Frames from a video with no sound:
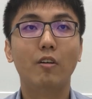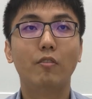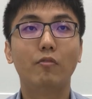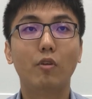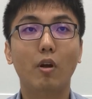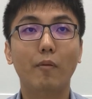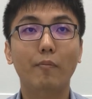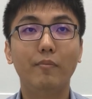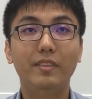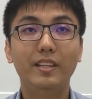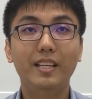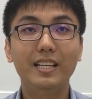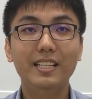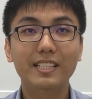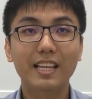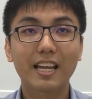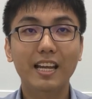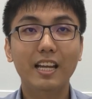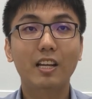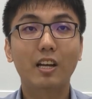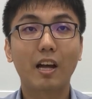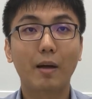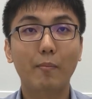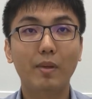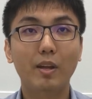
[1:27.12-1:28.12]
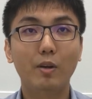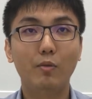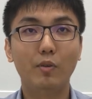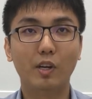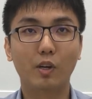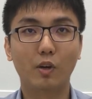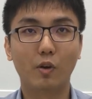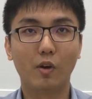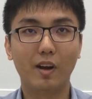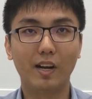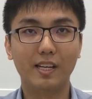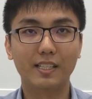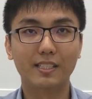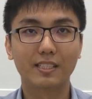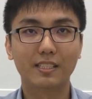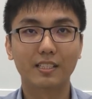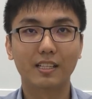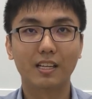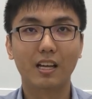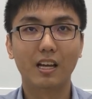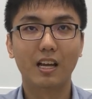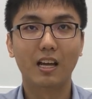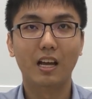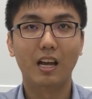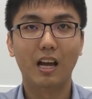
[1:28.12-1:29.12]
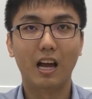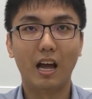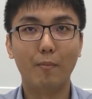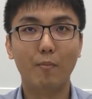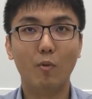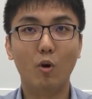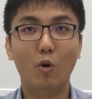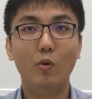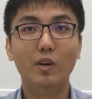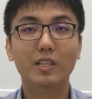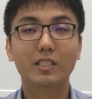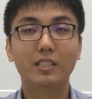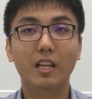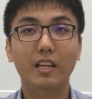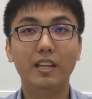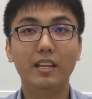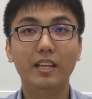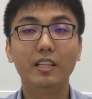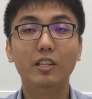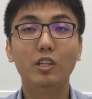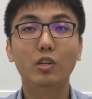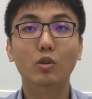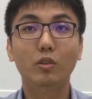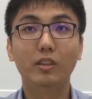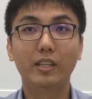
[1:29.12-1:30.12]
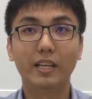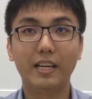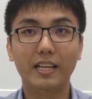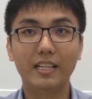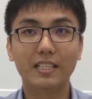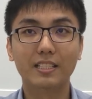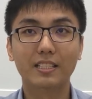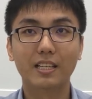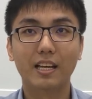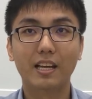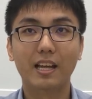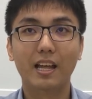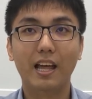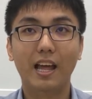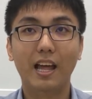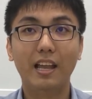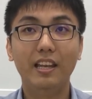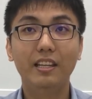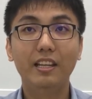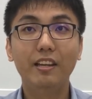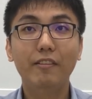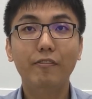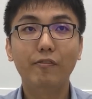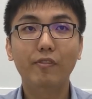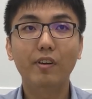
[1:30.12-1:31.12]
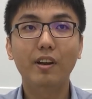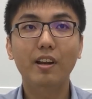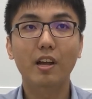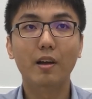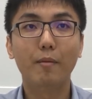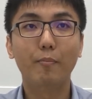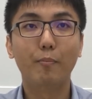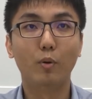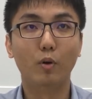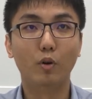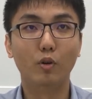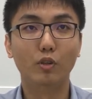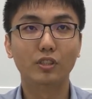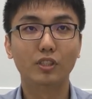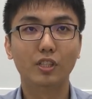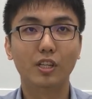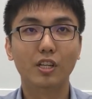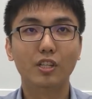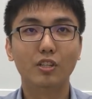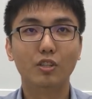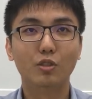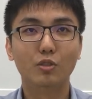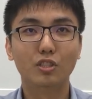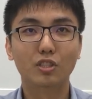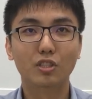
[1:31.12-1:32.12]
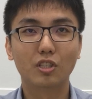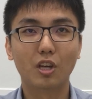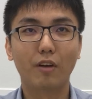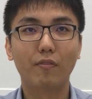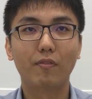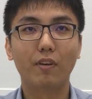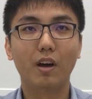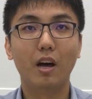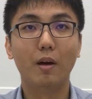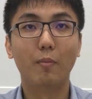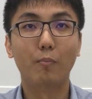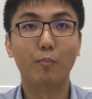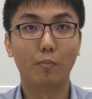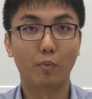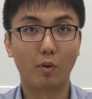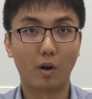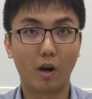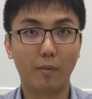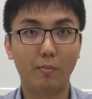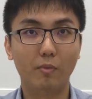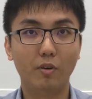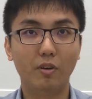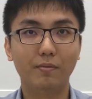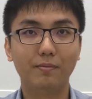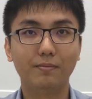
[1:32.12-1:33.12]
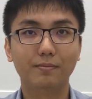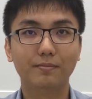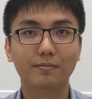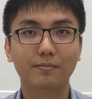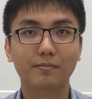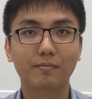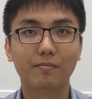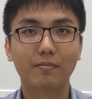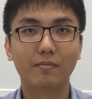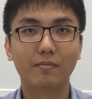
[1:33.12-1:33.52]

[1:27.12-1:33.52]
From these incoming requests, I'm always learning new things and different approach to solve a problem.